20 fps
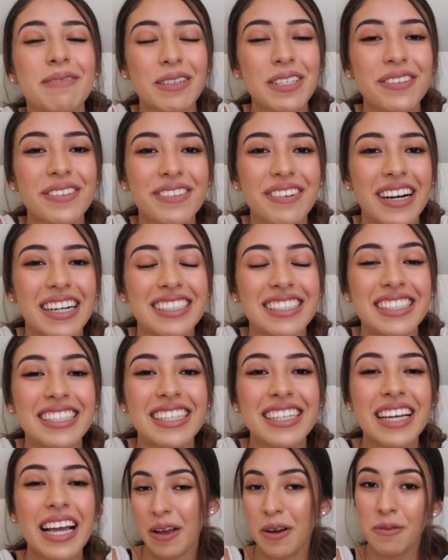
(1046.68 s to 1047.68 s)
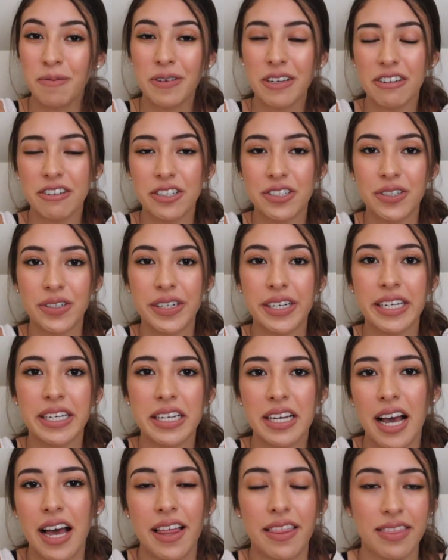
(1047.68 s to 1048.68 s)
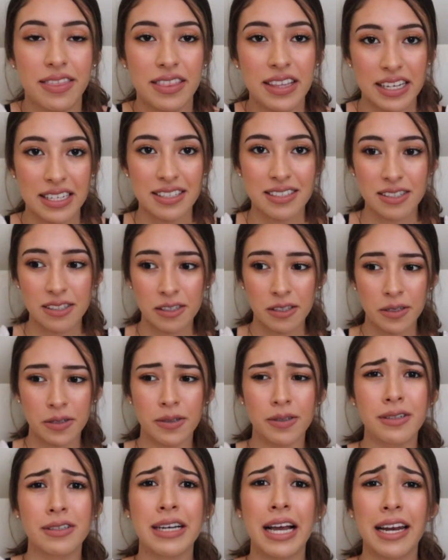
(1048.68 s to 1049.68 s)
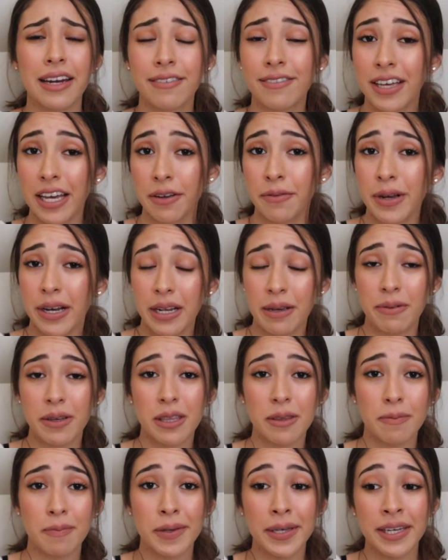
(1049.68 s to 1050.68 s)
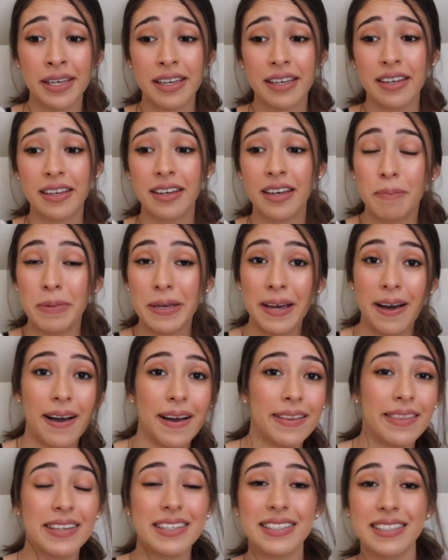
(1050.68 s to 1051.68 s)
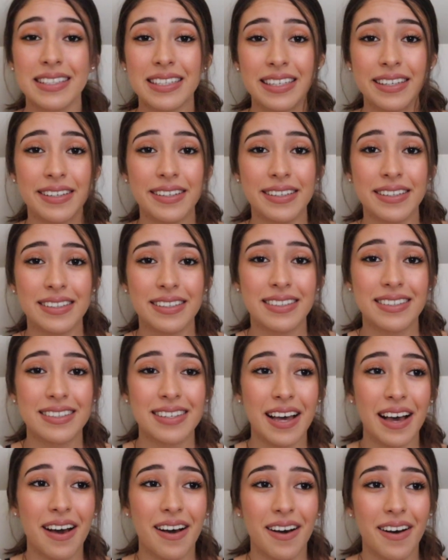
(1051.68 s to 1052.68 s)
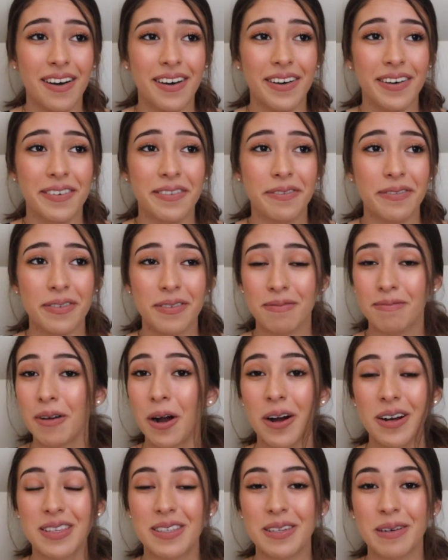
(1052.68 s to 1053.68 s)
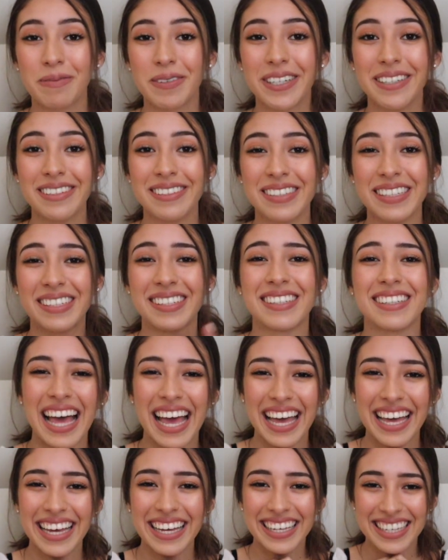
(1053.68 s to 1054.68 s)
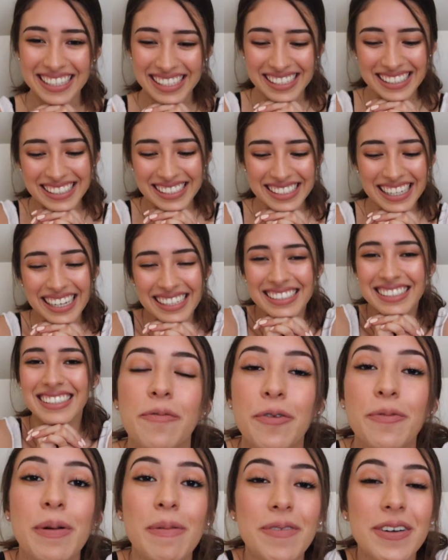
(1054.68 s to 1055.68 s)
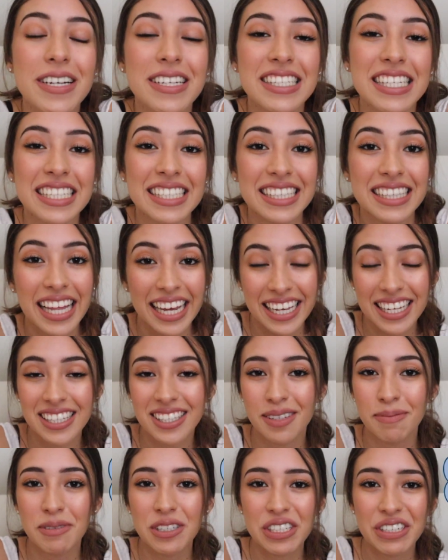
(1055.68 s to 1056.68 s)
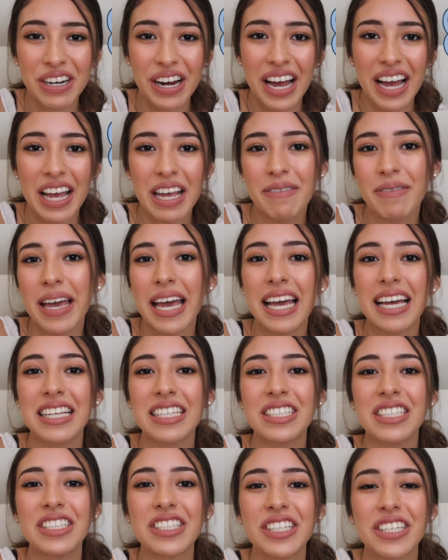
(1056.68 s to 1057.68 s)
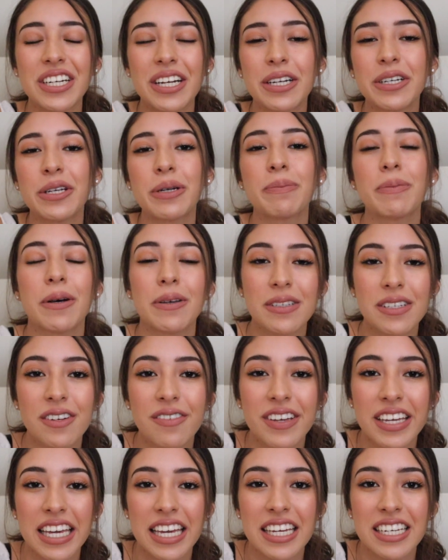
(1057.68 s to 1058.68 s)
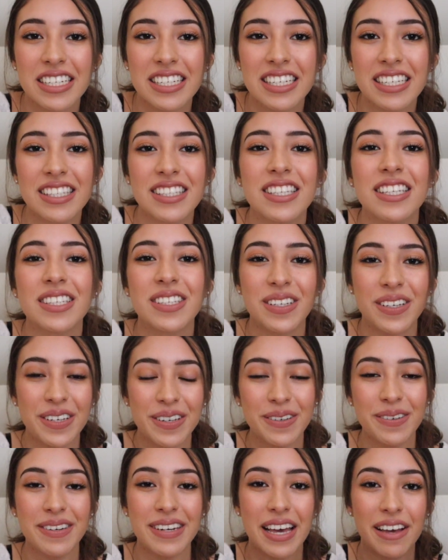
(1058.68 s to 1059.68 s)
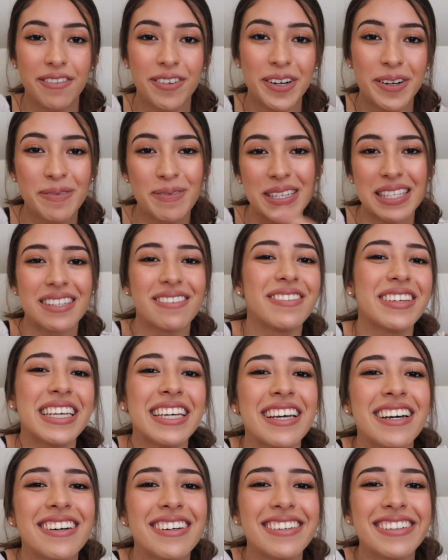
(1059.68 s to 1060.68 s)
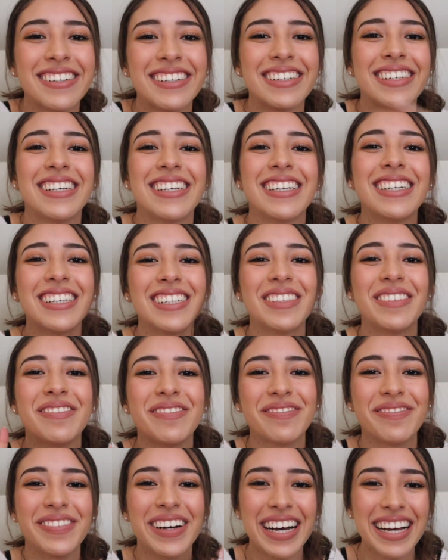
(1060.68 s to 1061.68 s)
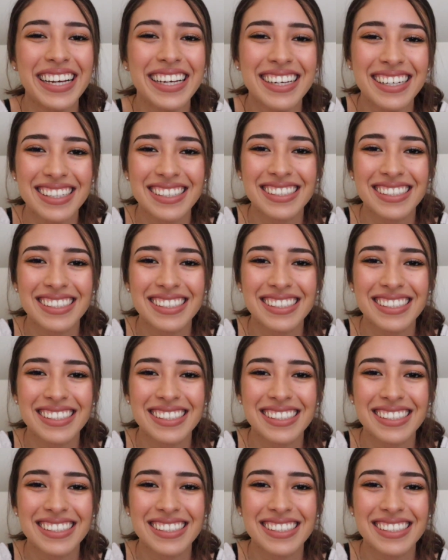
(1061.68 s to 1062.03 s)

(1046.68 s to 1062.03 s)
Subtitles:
much for watching. I hope you enjoyed this little kind of get ready with me behind the scenes of Hard Summer. And yeah, remember to like and subscribe and to turn on your post notifications so you never miss a video. Bye!